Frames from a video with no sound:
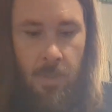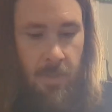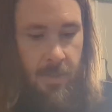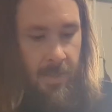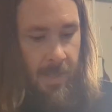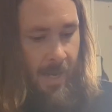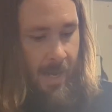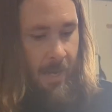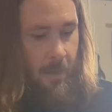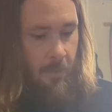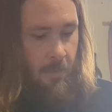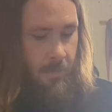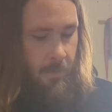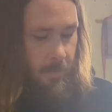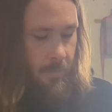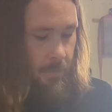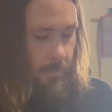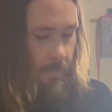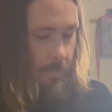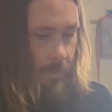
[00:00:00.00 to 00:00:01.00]
Now,
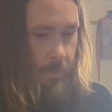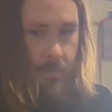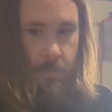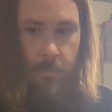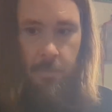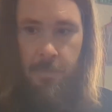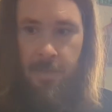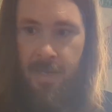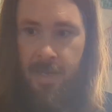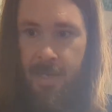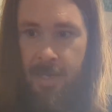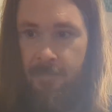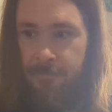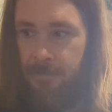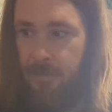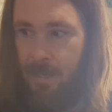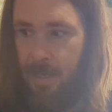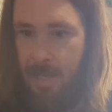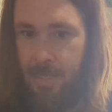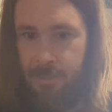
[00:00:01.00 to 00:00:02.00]
we have
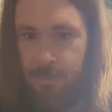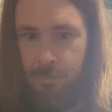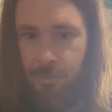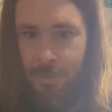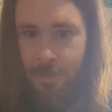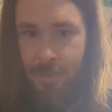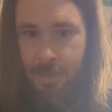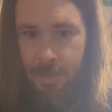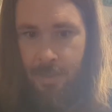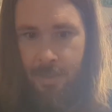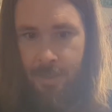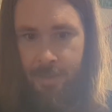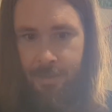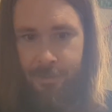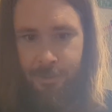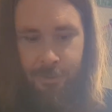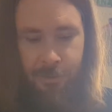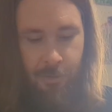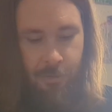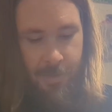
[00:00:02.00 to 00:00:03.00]
the last one that I need
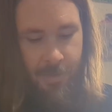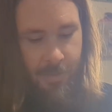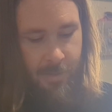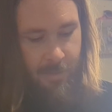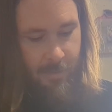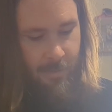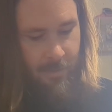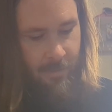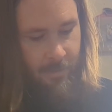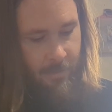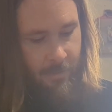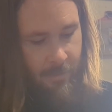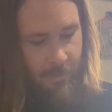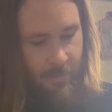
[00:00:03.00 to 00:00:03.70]
to show you here.